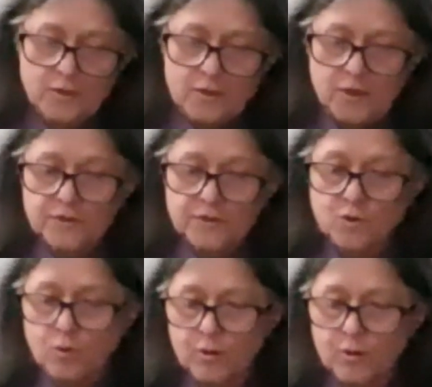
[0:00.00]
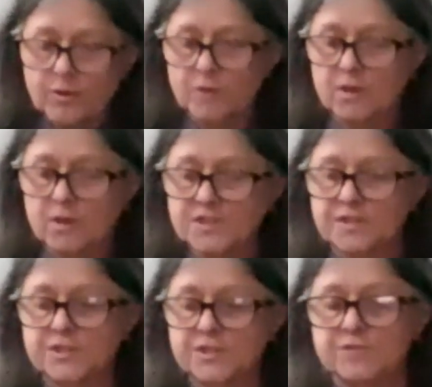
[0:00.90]
On the corner across the
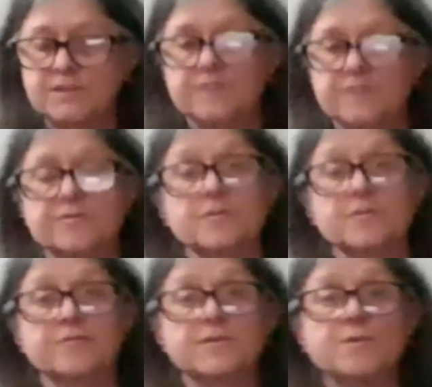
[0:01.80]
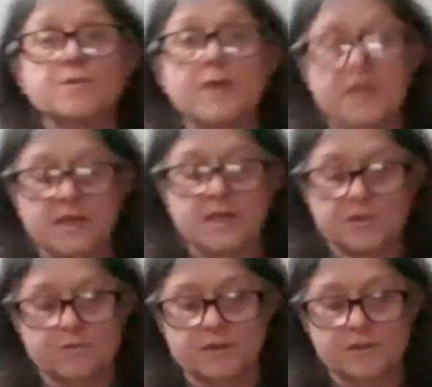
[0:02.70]
street from the freeway
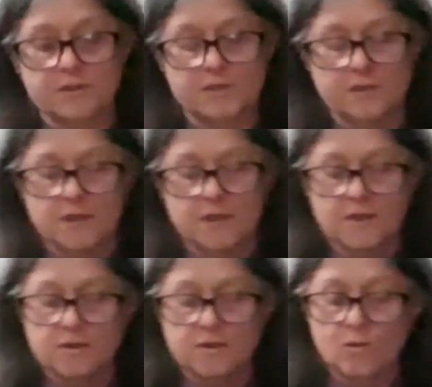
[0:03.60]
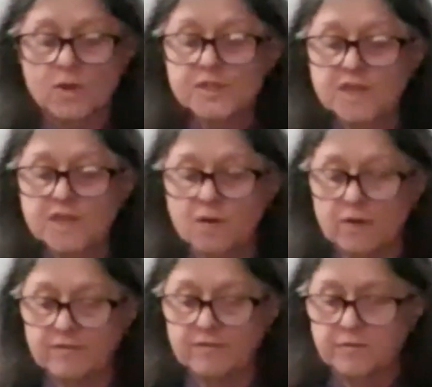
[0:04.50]
entrance, there was,
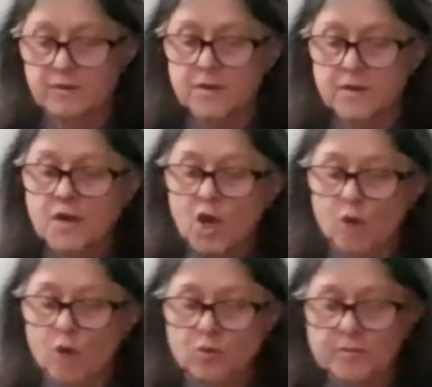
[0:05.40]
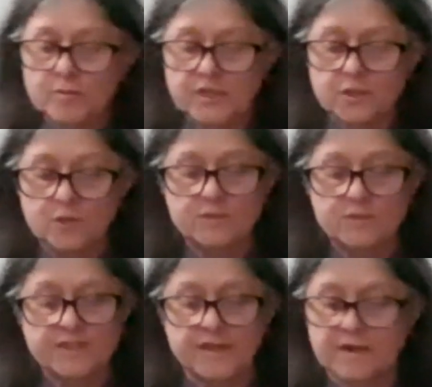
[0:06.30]
however, a woman who was
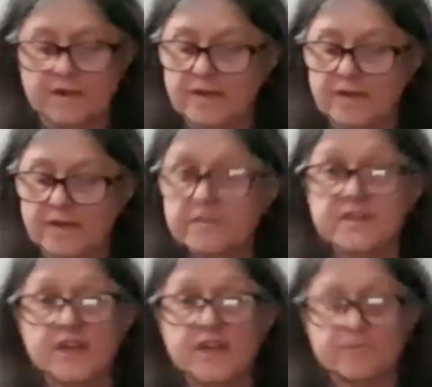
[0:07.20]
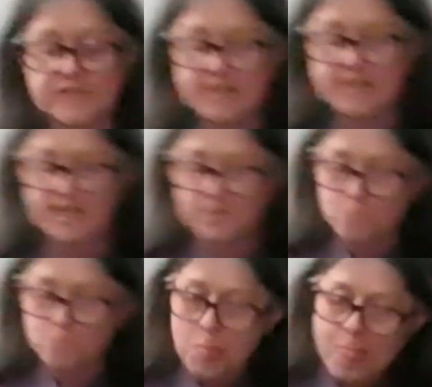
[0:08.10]
there every night
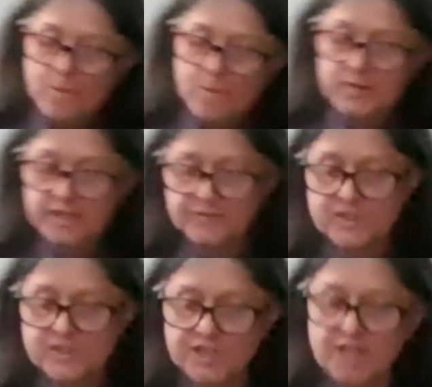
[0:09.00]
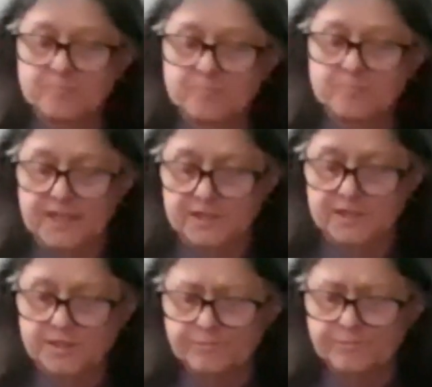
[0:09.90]
in the same place.